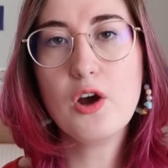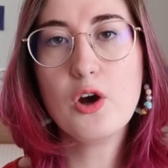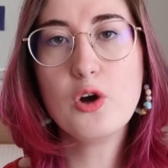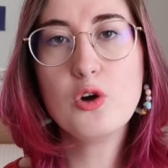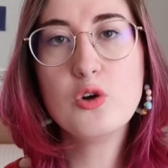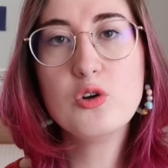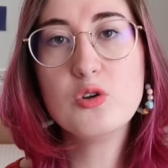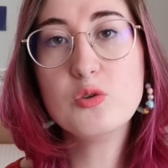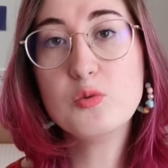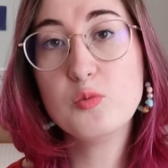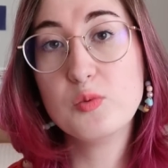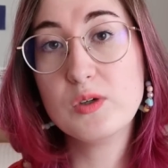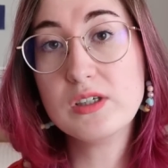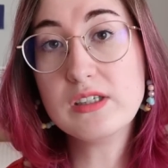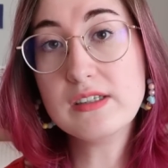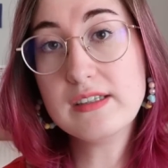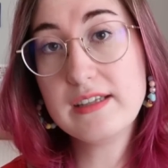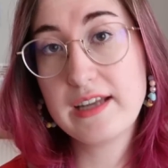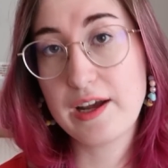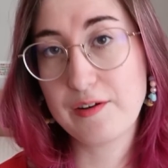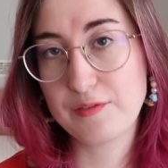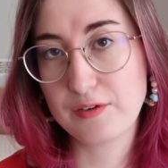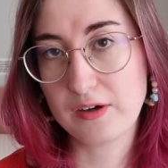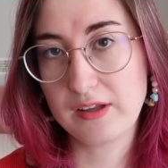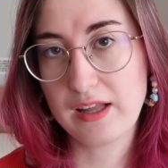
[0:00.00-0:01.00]
who will
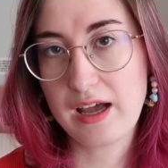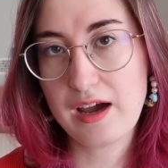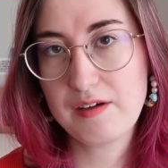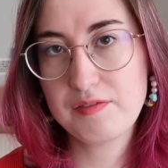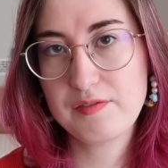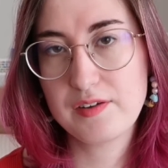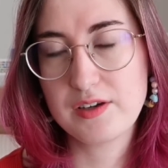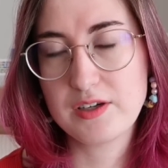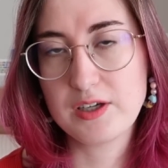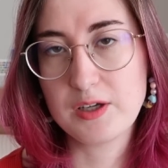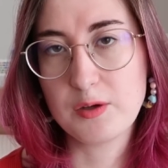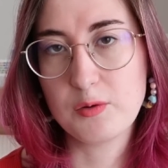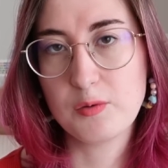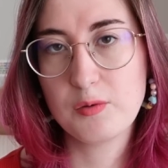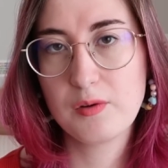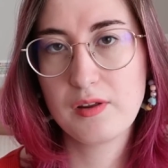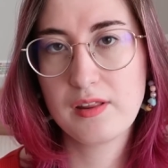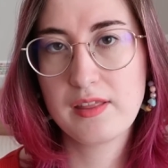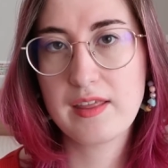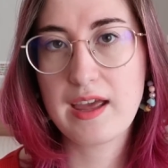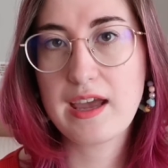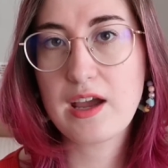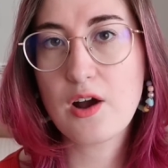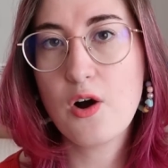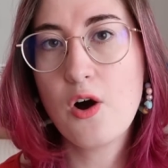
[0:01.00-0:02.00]
never laugh at you.
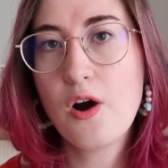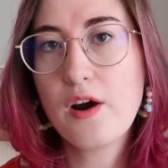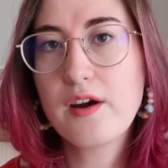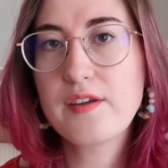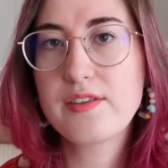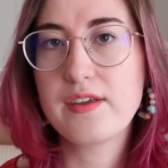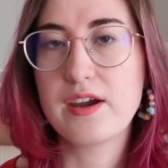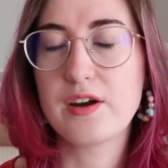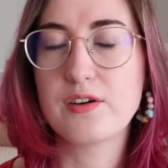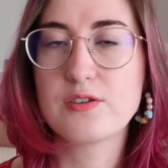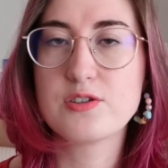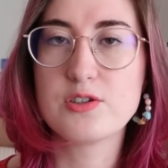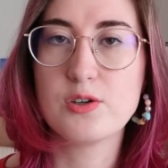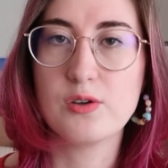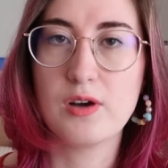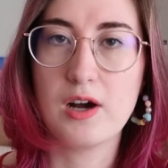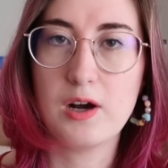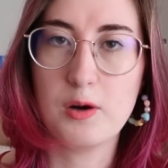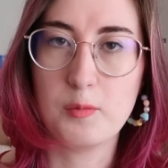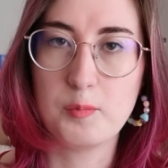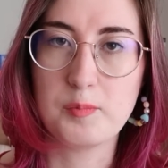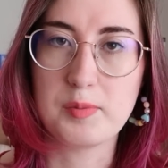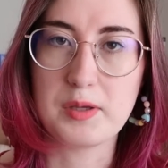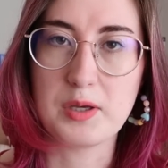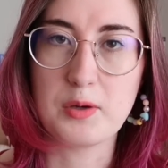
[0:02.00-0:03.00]
They are there to
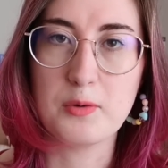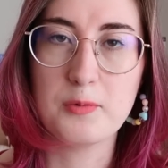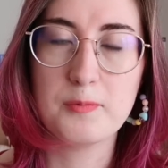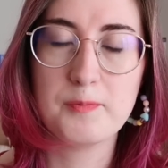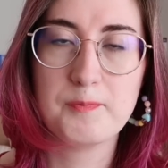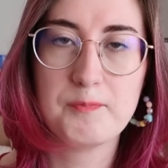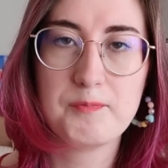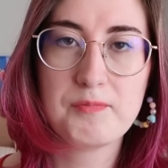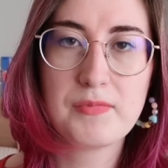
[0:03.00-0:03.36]
help you.